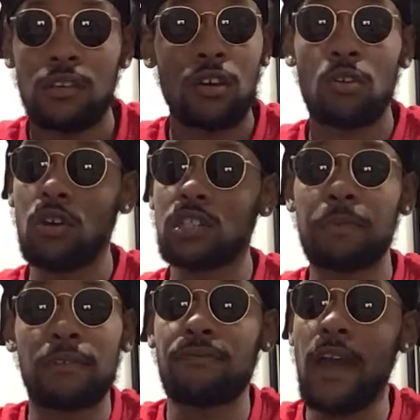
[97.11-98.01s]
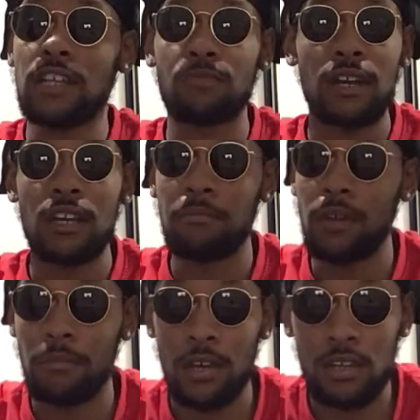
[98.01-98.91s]
Cory speak facts around that
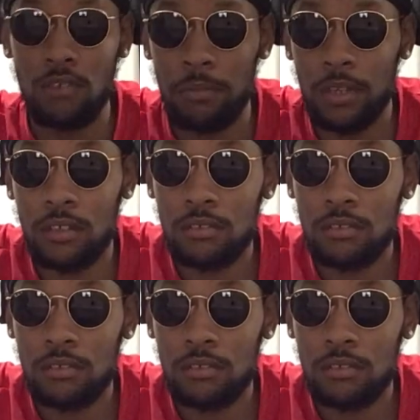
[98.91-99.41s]
bit, man. You with me?